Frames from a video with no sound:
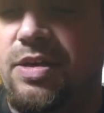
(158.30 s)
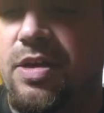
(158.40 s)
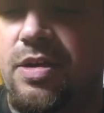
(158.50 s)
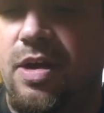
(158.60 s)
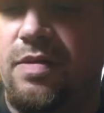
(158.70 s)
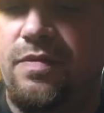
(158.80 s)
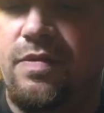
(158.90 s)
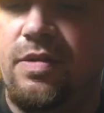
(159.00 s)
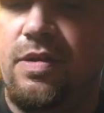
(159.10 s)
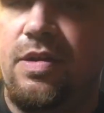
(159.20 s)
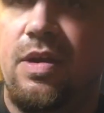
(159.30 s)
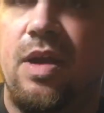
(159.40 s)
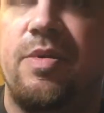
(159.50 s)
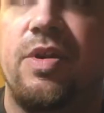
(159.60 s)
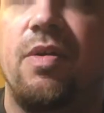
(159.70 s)
cut off,
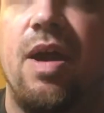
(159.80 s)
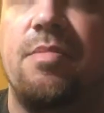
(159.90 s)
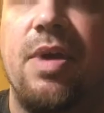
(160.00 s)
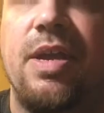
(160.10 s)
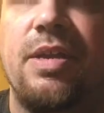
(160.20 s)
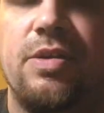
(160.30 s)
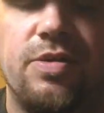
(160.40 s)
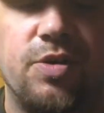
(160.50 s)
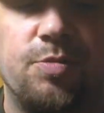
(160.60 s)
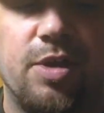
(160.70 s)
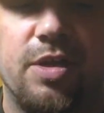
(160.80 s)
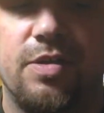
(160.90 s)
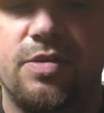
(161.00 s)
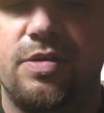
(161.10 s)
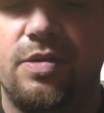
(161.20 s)
I'm going to grab my needle nose
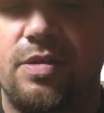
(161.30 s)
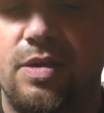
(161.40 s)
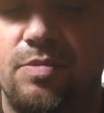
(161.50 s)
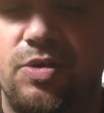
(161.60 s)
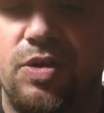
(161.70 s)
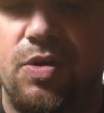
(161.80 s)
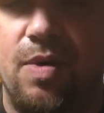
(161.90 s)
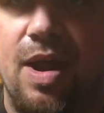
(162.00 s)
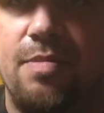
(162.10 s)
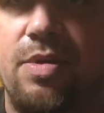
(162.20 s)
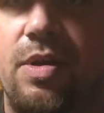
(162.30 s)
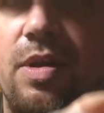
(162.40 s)
pliers. And I'm just going to grab